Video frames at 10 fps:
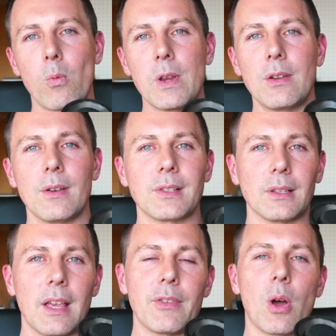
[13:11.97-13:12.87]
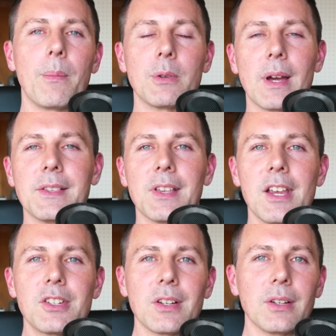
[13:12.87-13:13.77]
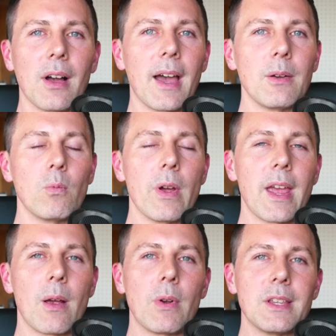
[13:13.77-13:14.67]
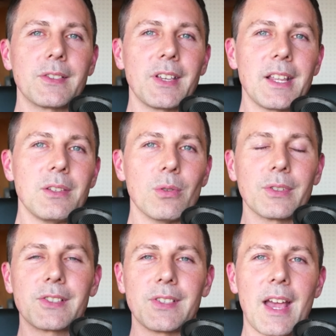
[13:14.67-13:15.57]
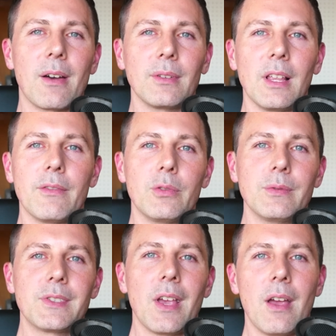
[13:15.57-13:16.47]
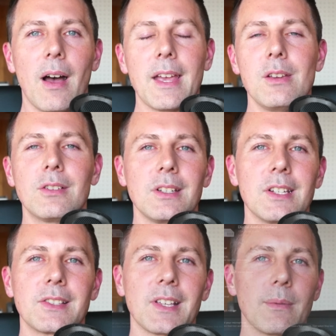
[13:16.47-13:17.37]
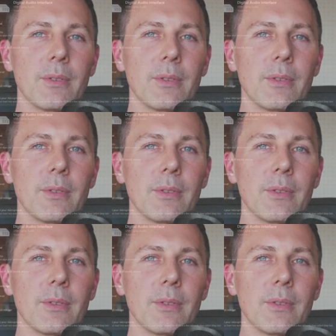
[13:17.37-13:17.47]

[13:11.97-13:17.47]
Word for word: Windows 11 optimization guide where when you're setting your sound levels, I usually just set them to